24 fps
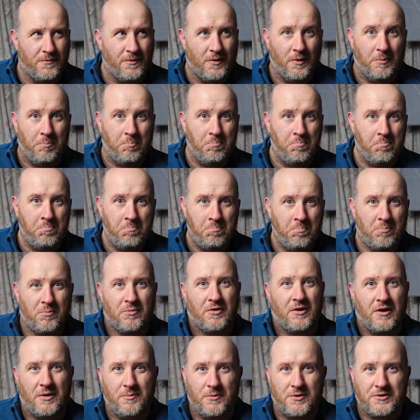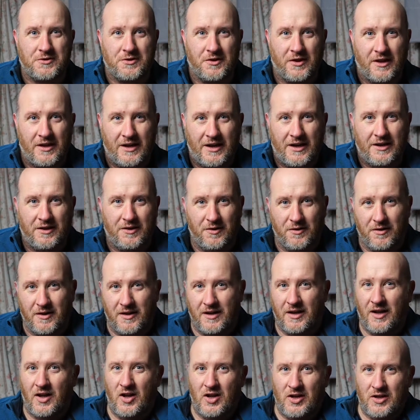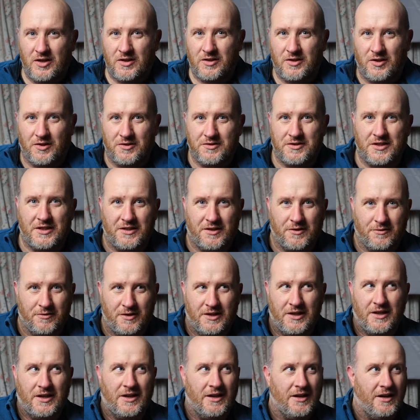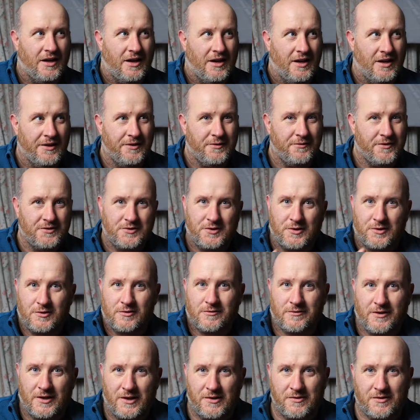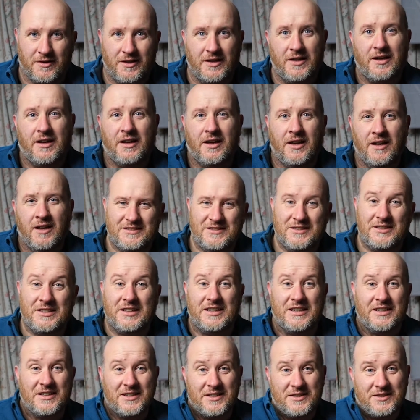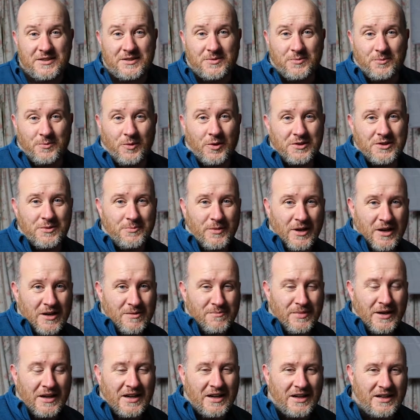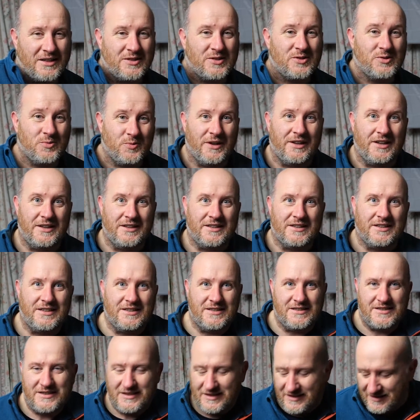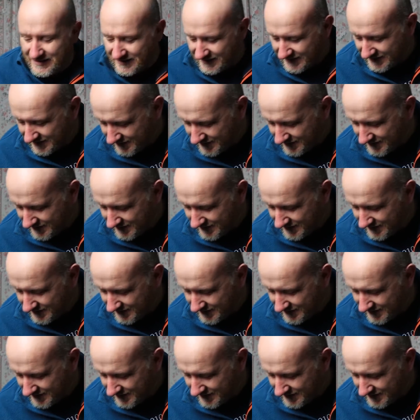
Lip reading: for pretty much any other content creator and photographer out there. Today is What's in My Bag 2019.